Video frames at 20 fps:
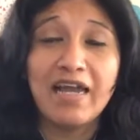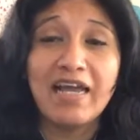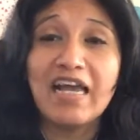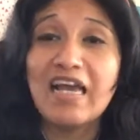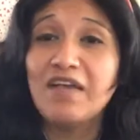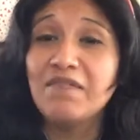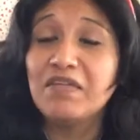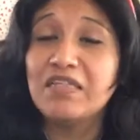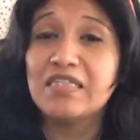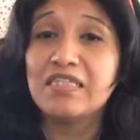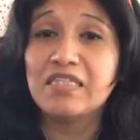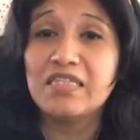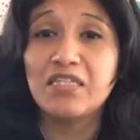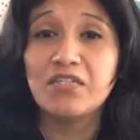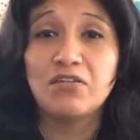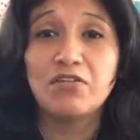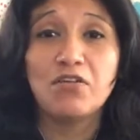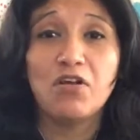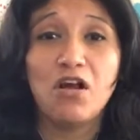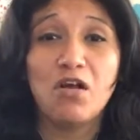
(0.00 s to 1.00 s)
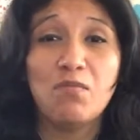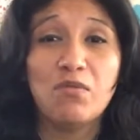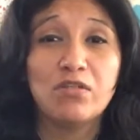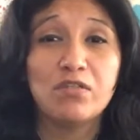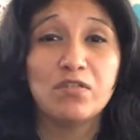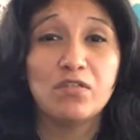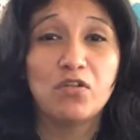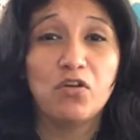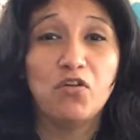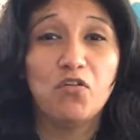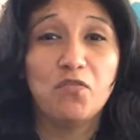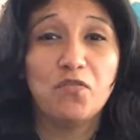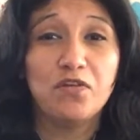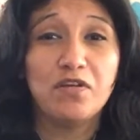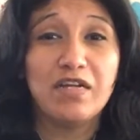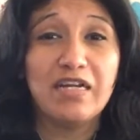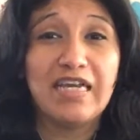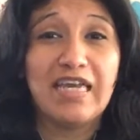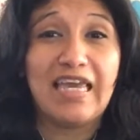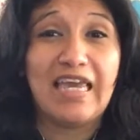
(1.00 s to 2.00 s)
I haven't seen her in almost
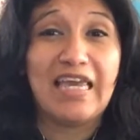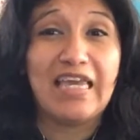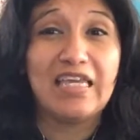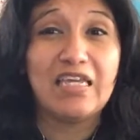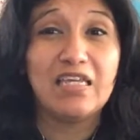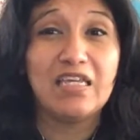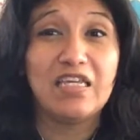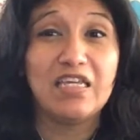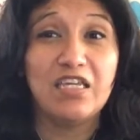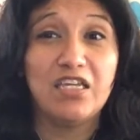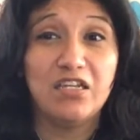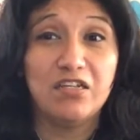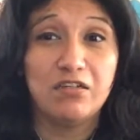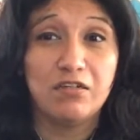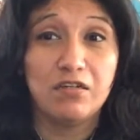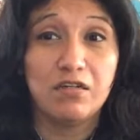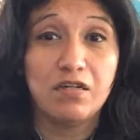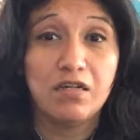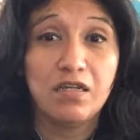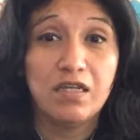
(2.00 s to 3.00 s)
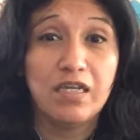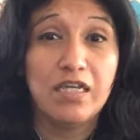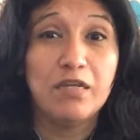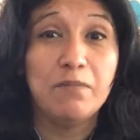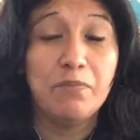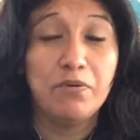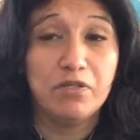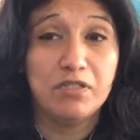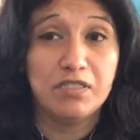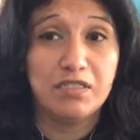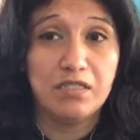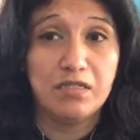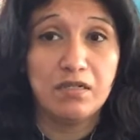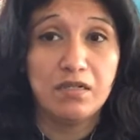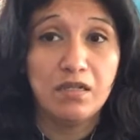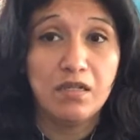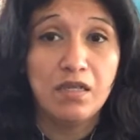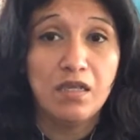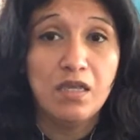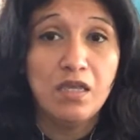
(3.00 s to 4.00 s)
over a year in person,
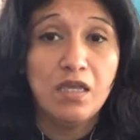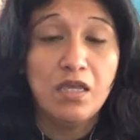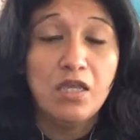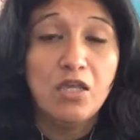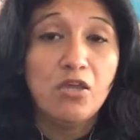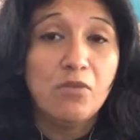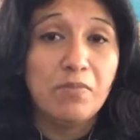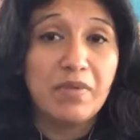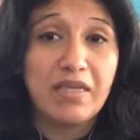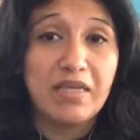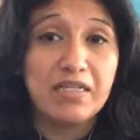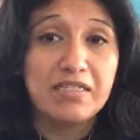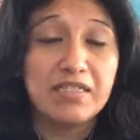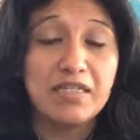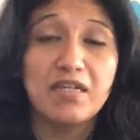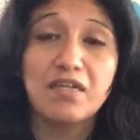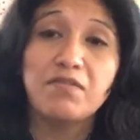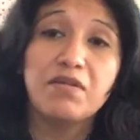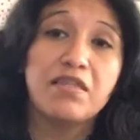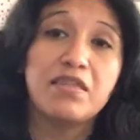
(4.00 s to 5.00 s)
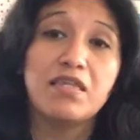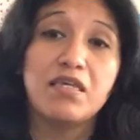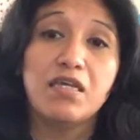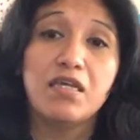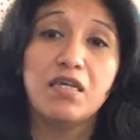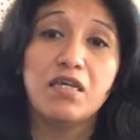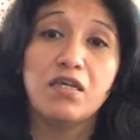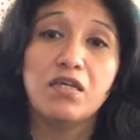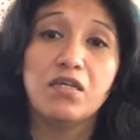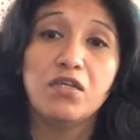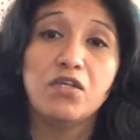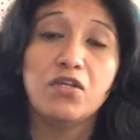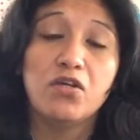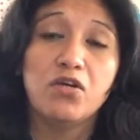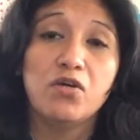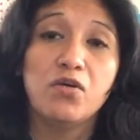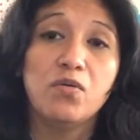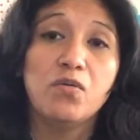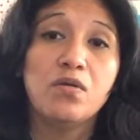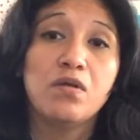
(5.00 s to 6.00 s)
because everything, you
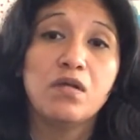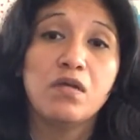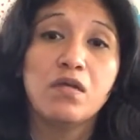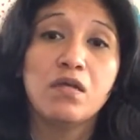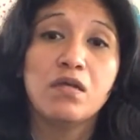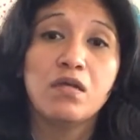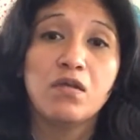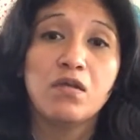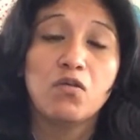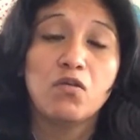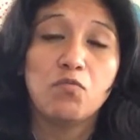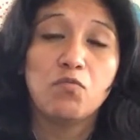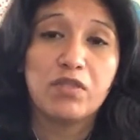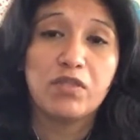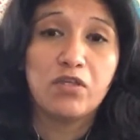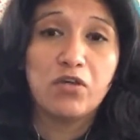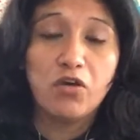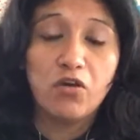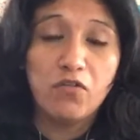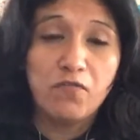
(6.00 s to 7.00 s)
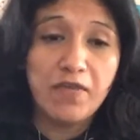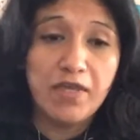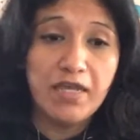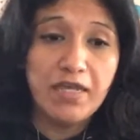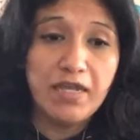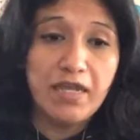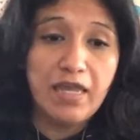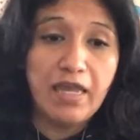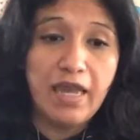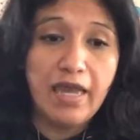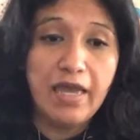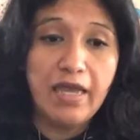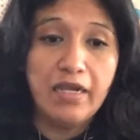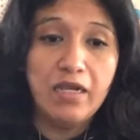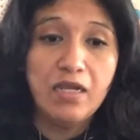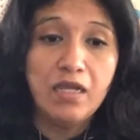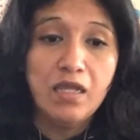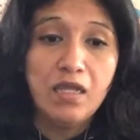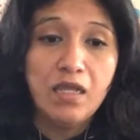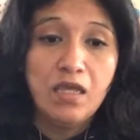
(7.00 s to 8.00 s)
know, with COVID,
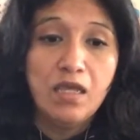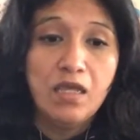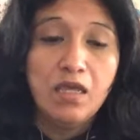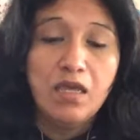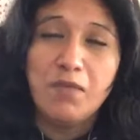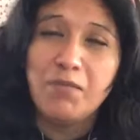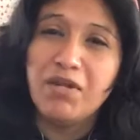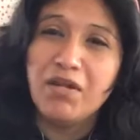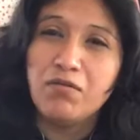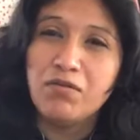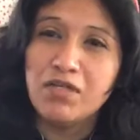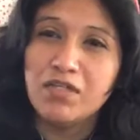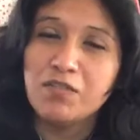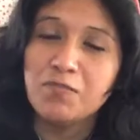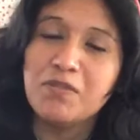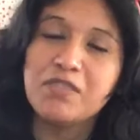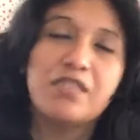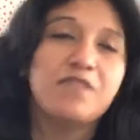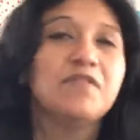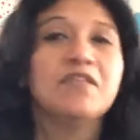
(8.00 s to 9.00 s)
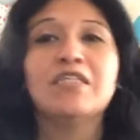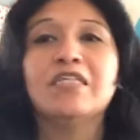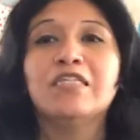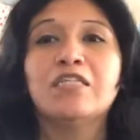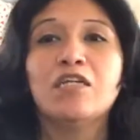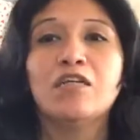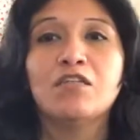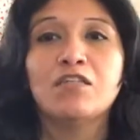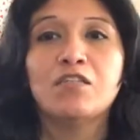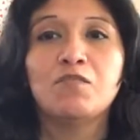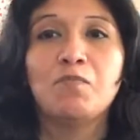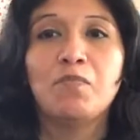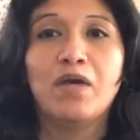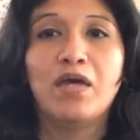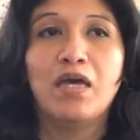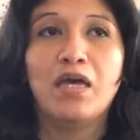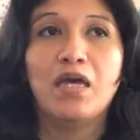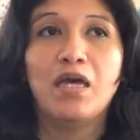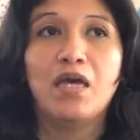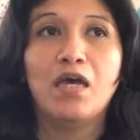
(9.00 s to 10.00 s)
and I mean, I won't give specific details,
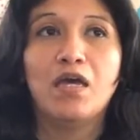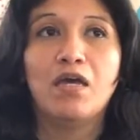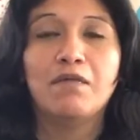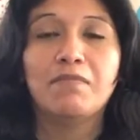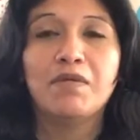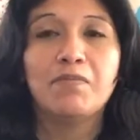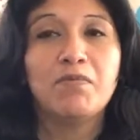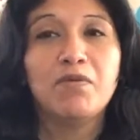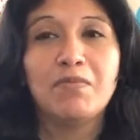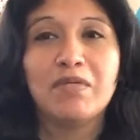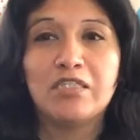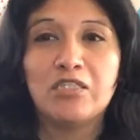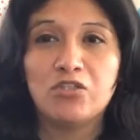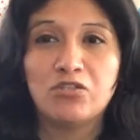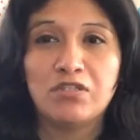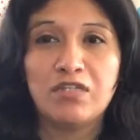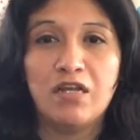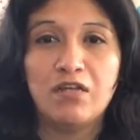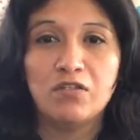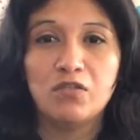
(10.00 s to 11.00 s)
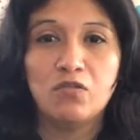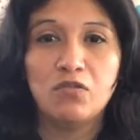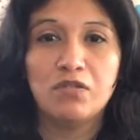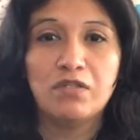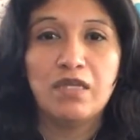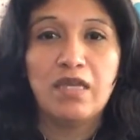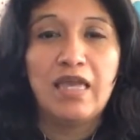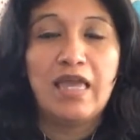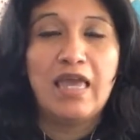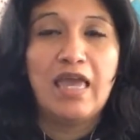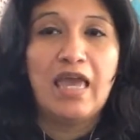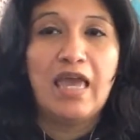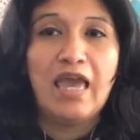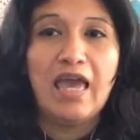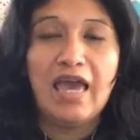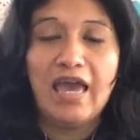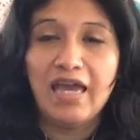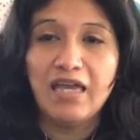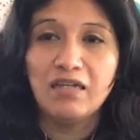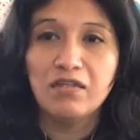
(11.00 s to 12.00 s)
but people in my sister's household
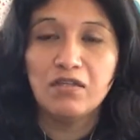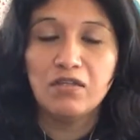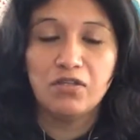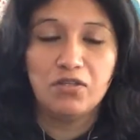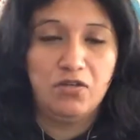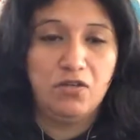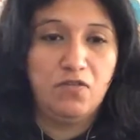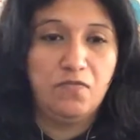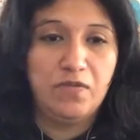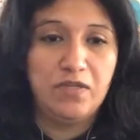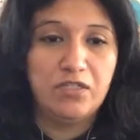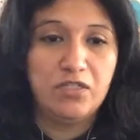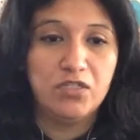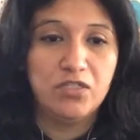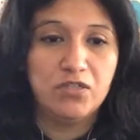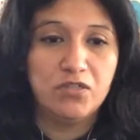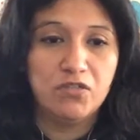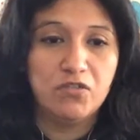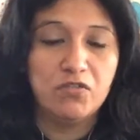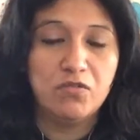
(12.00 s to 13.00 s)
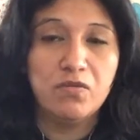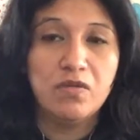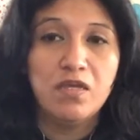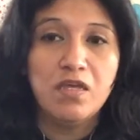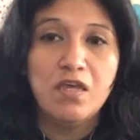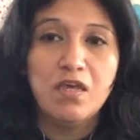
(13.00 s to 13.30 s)
had COVID too.